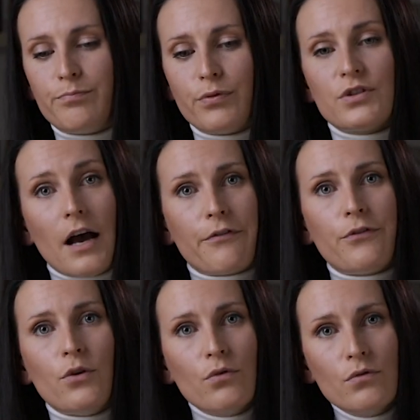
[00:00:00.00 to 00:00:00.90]
put a
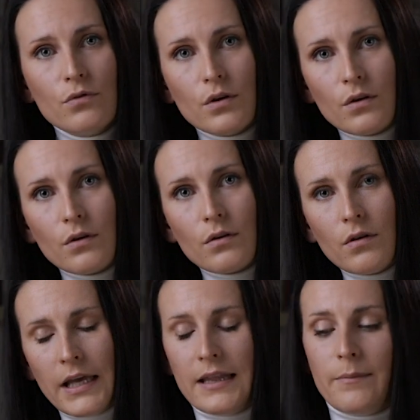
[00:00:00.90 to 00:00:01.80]
few
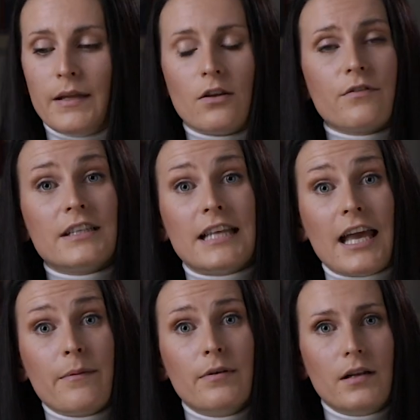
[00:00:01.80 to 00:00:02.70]
in the middle of the
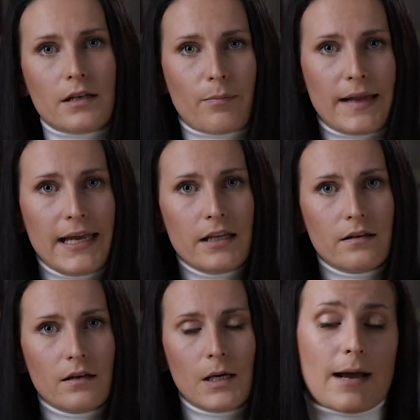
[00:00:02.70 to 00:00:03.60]
table in a
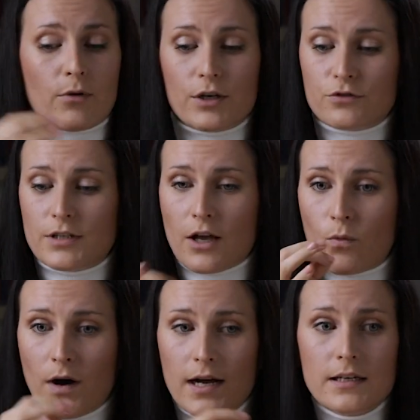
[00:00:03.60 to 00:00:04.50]
plate. I'm going to take
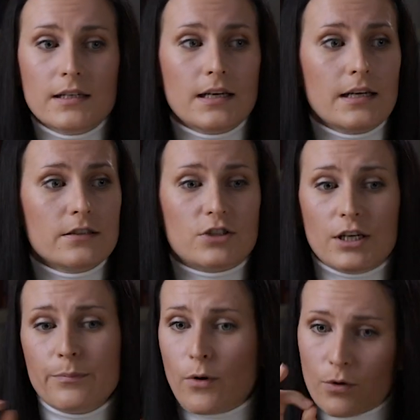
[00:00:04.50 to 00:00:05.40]
one
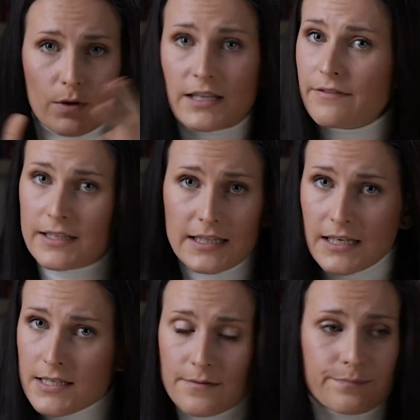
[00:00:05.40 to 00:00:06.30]
chip or whatever it
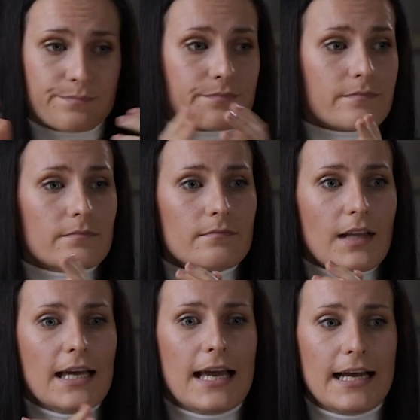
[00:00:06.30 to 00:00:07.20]
is,
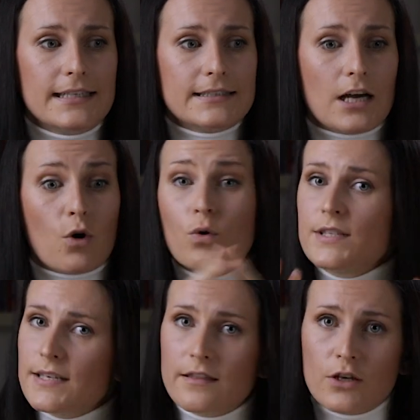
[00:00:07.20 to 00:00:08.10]
and who
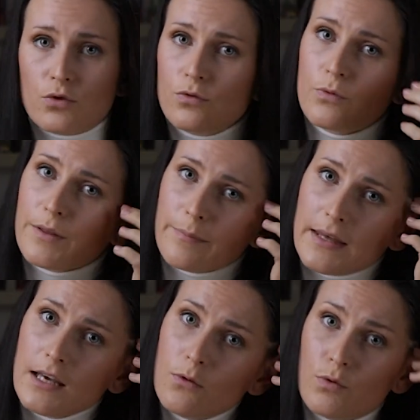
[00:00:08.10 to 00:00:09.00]
is in the room with
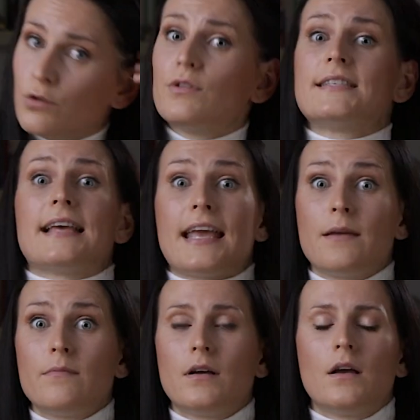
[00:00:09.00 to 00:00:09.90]
me will do the
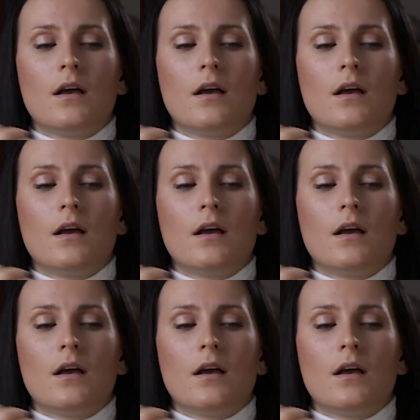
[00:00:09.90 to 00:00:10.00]
same.